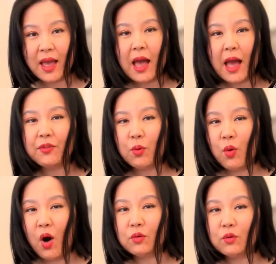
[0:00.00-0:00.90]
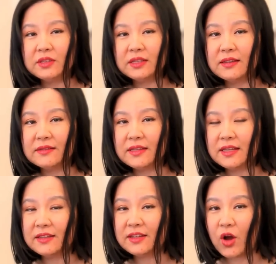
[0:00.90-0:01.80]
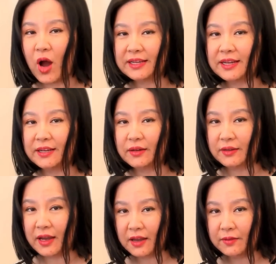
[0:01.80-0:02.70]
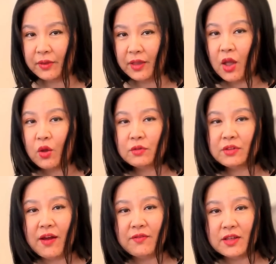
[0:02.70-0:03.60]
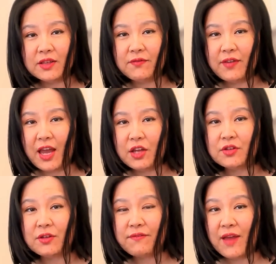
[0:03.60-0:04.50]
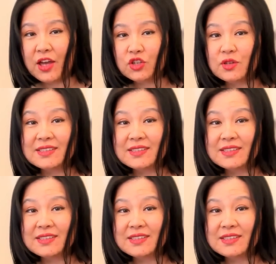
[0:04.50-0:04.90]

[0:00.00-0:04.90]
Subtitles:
If your model didn't see the nonlinear link, your diversification vanishes